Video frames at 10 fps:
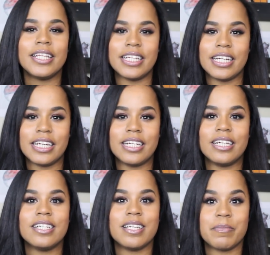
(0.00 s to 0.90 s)

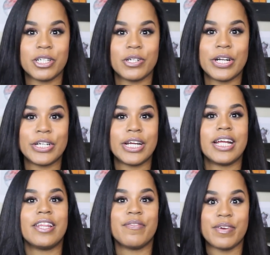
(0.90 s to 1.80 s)
the
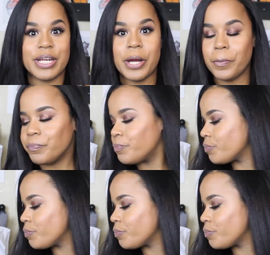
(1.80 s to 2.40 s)
demonstration, the video.